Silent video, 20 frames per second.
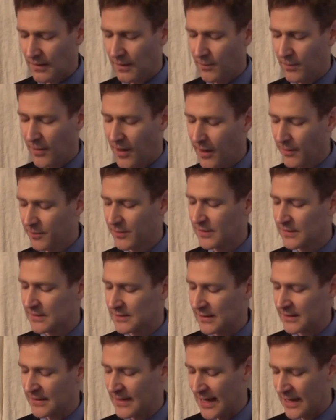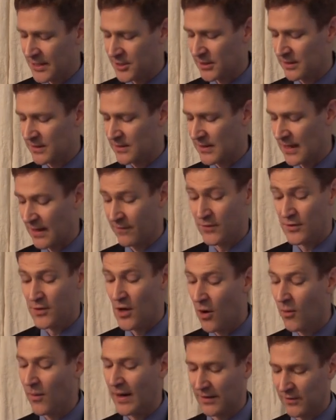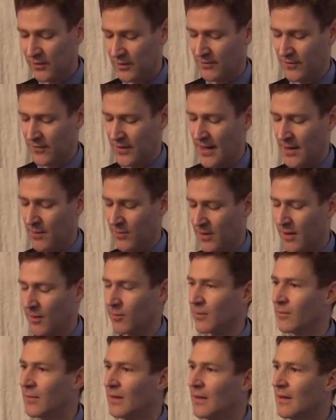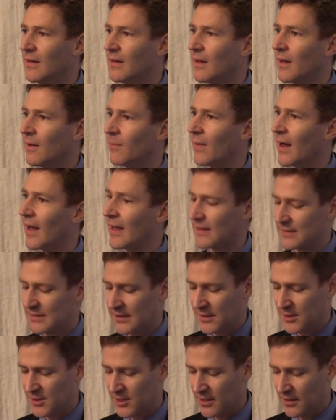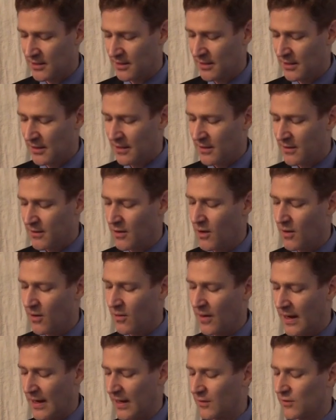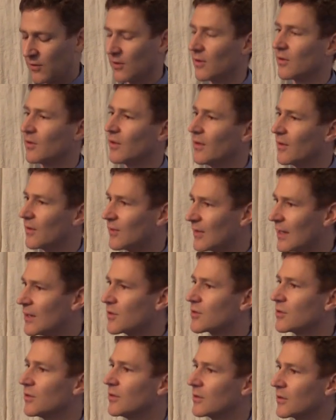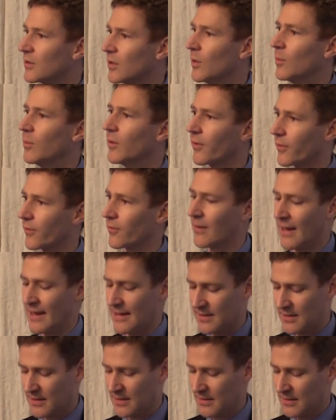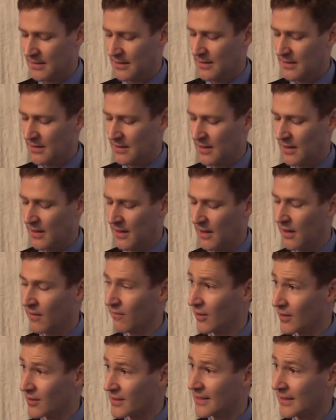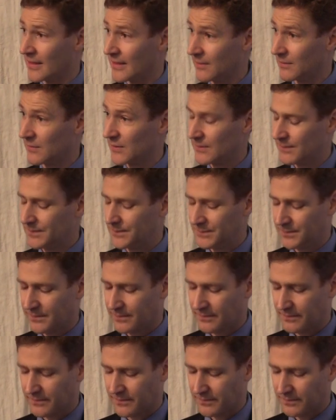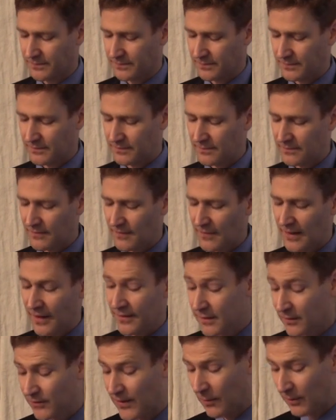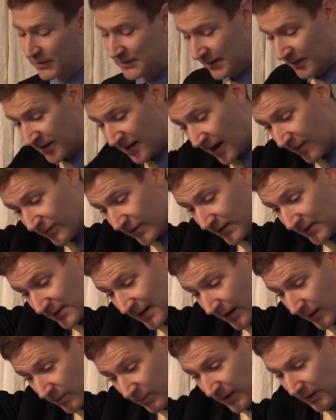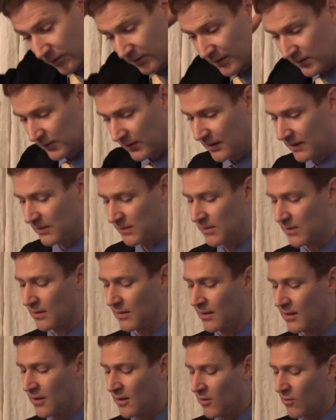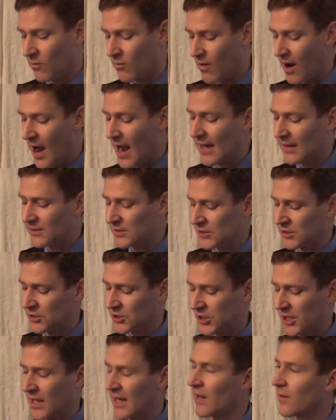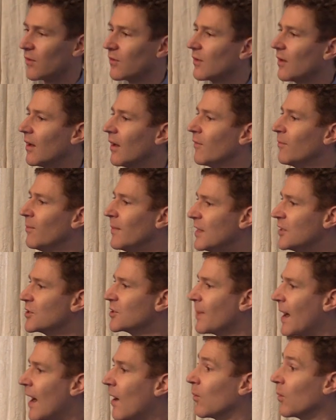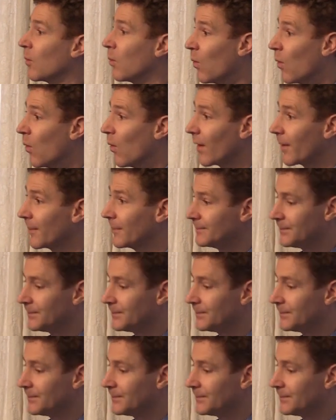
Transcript: Populists and nationalists have no answer for that problem, and by extension, no answer to the central global threat of our times. As if that wasn't enough, the second big risk is the rising chance of major power war.